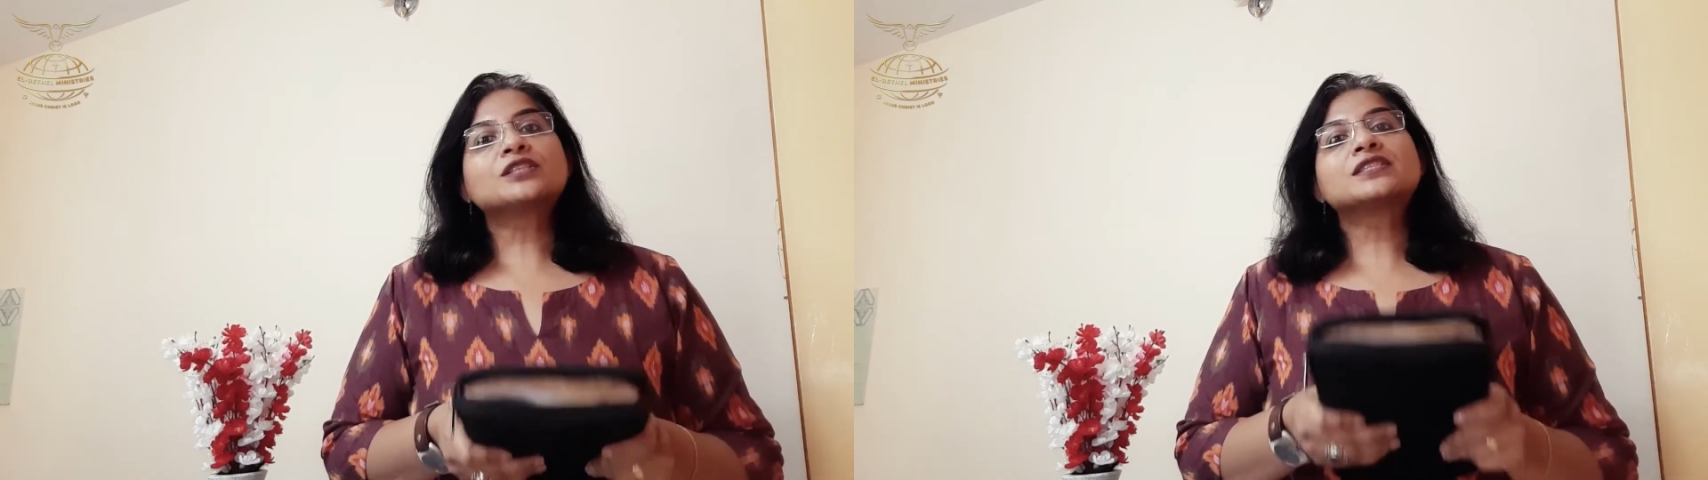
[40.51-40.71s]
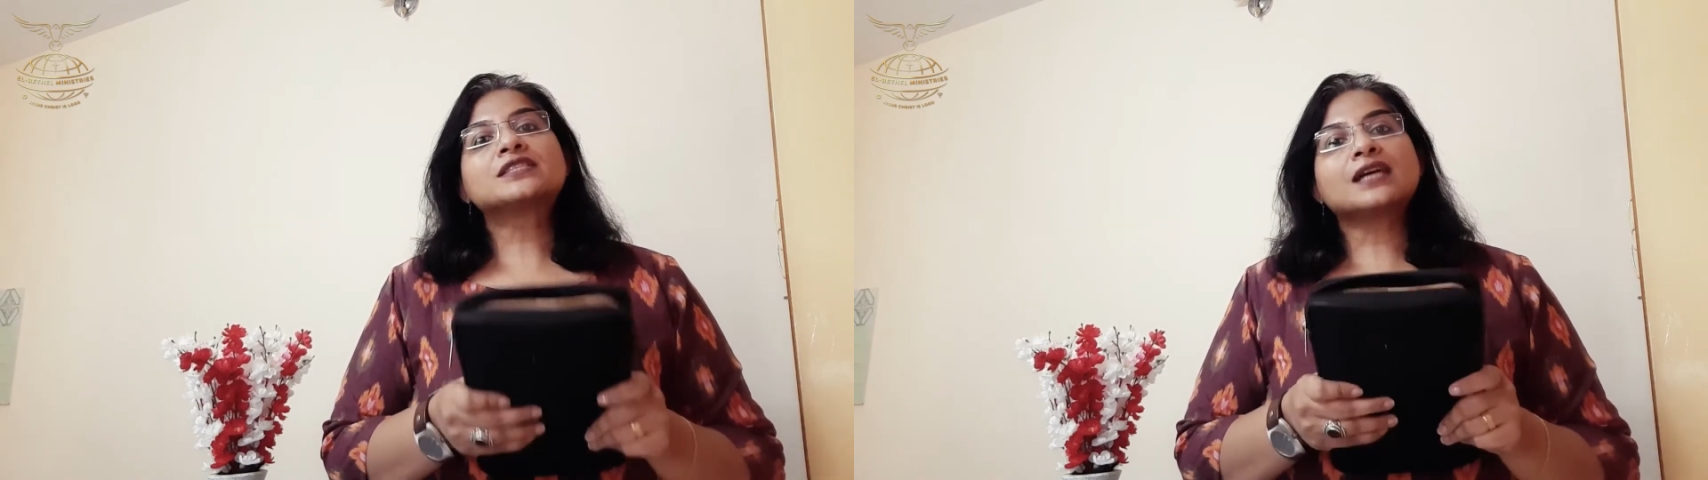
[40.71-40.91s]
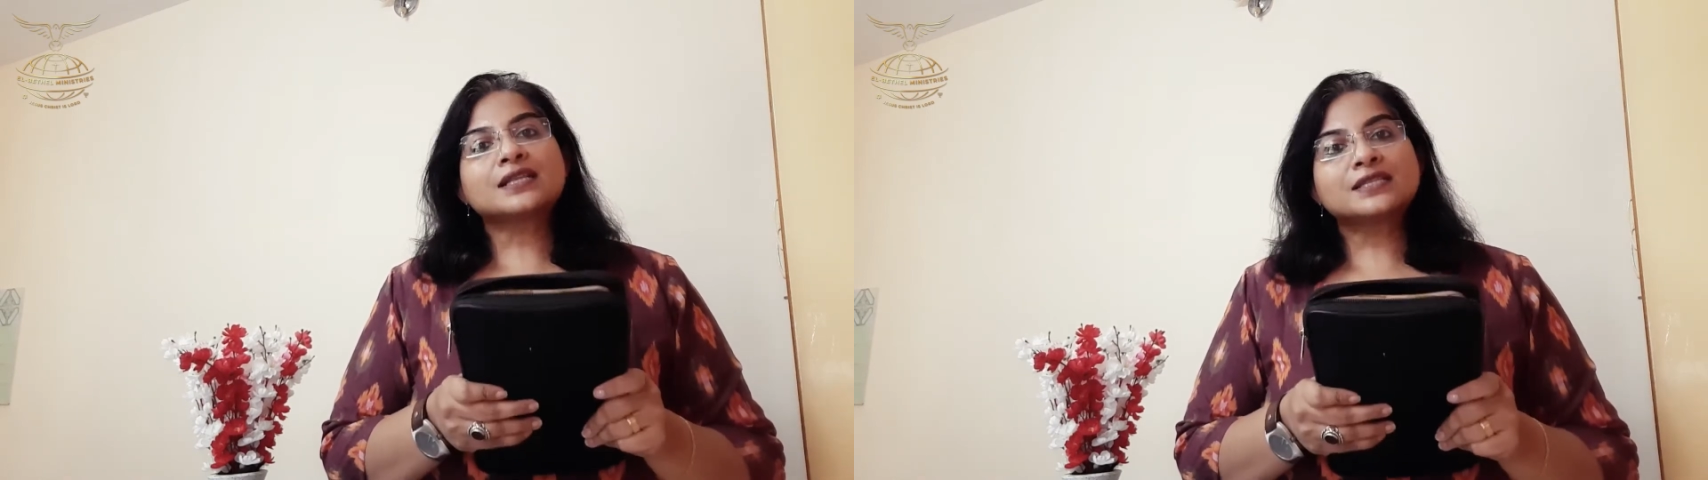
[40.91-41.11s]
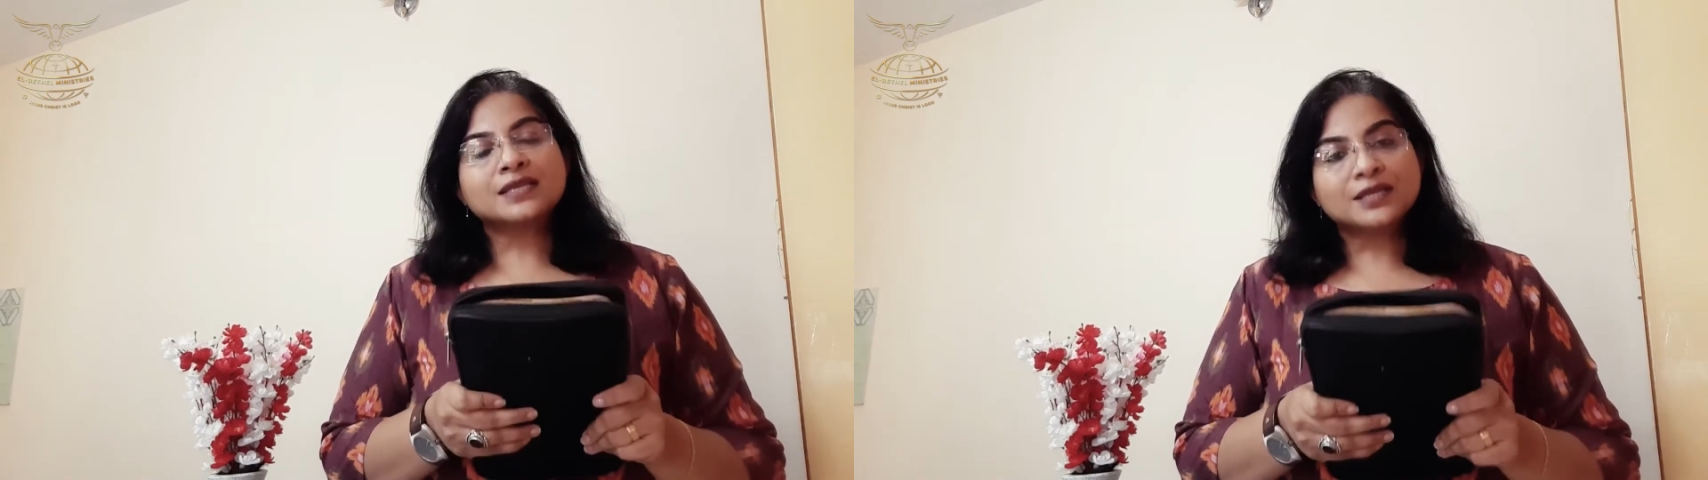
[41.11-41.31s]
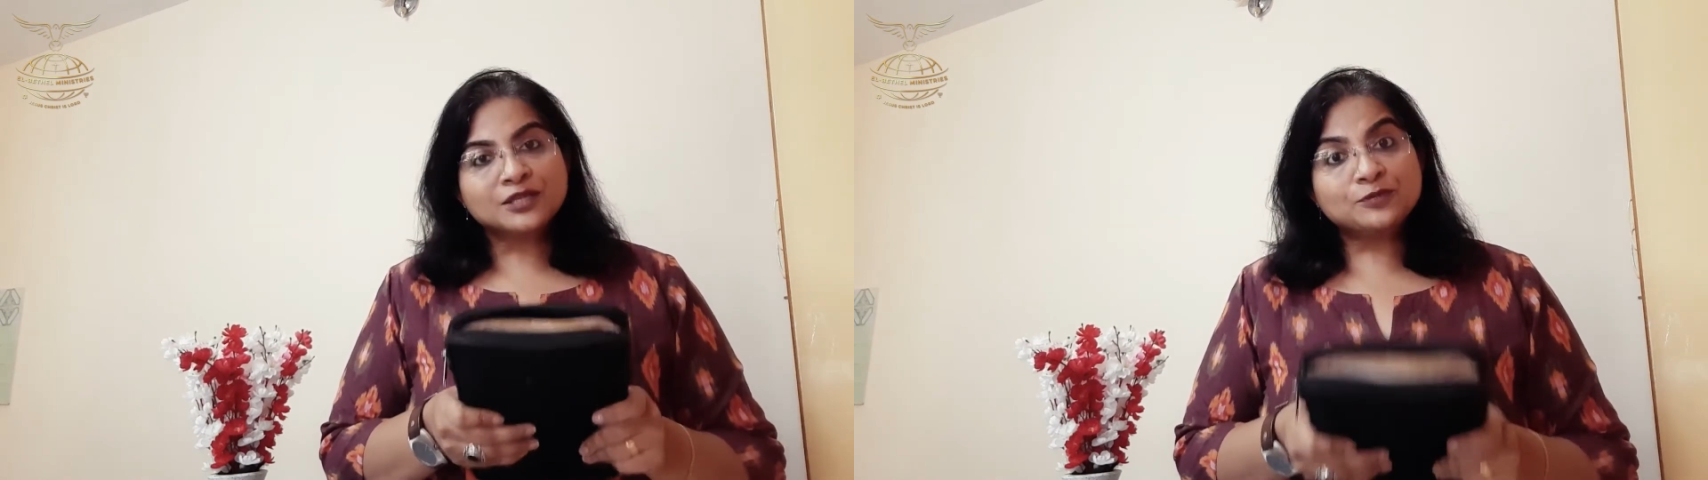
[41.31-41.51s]
starts
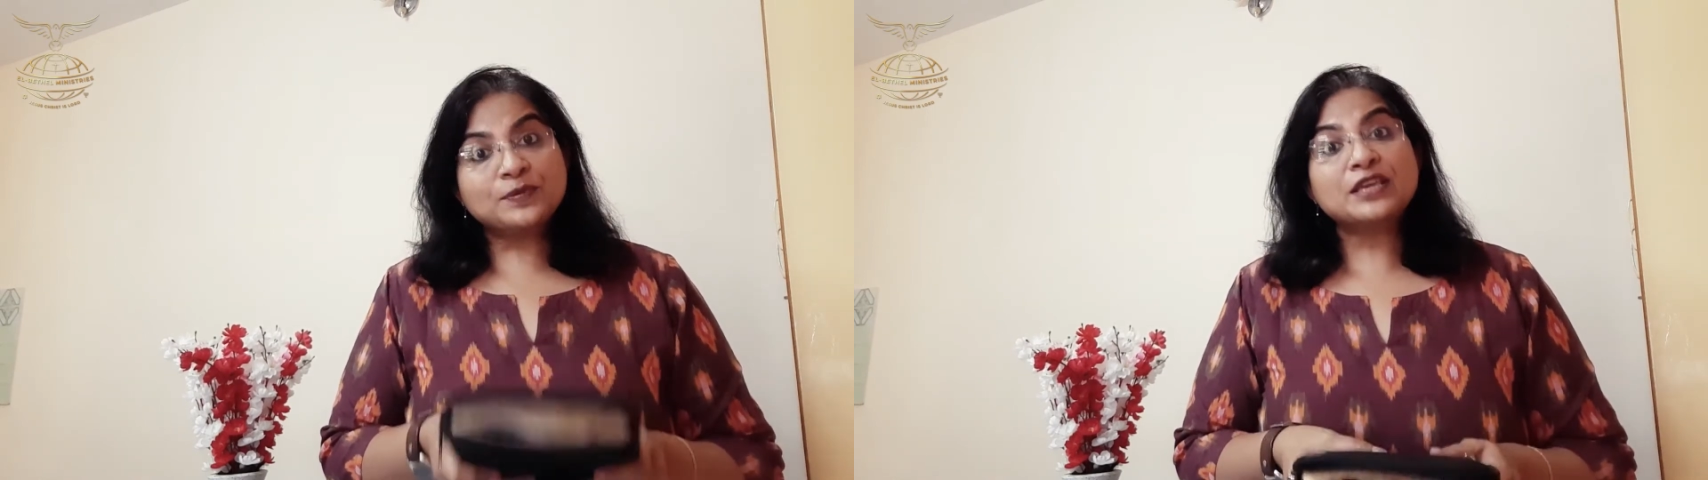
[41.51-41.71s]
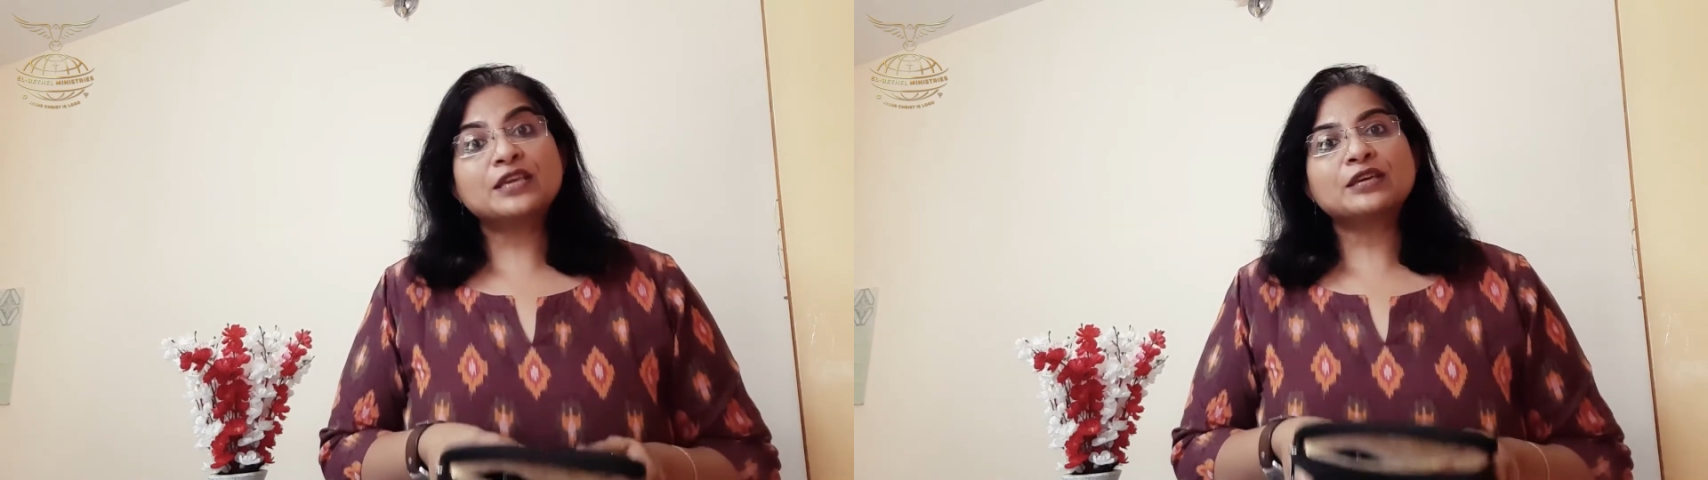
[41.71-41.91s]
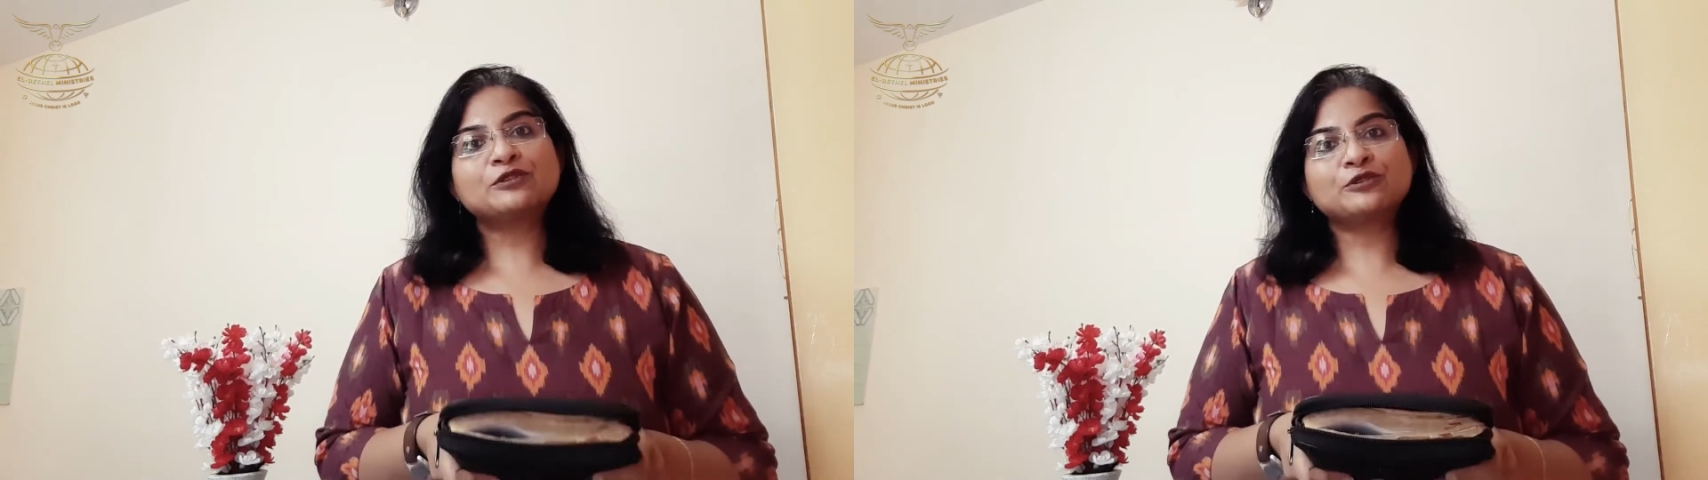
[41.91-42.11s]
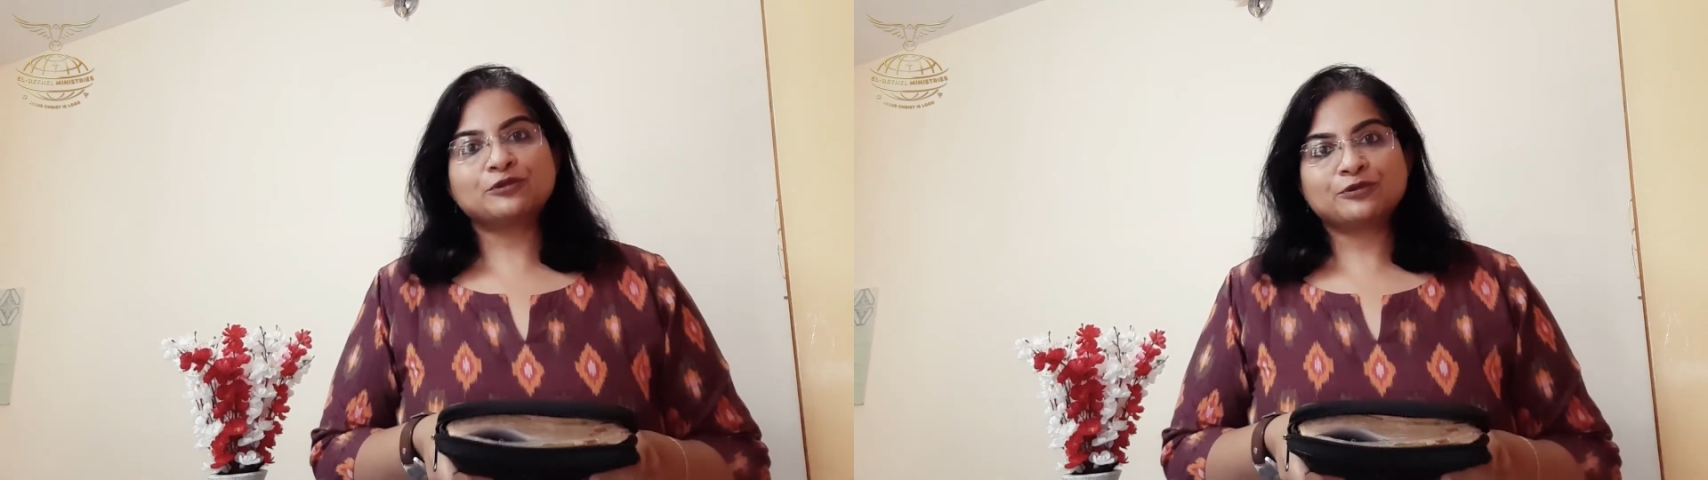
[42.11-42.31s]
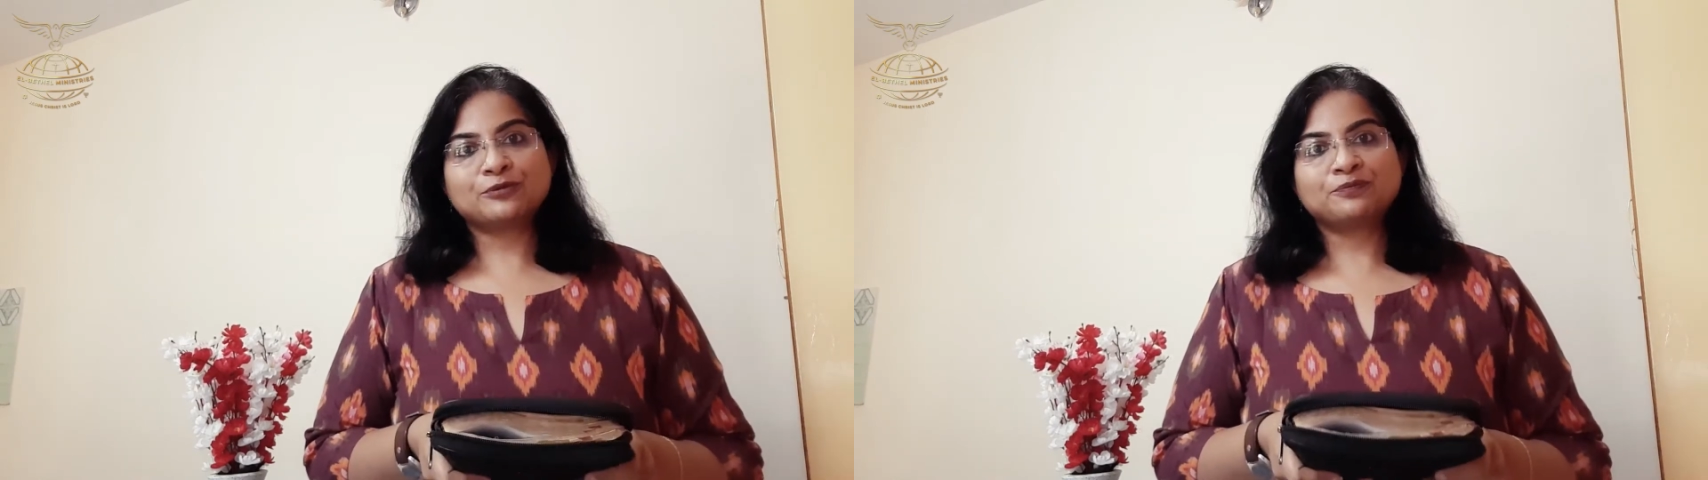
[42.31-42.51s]
speaking to you.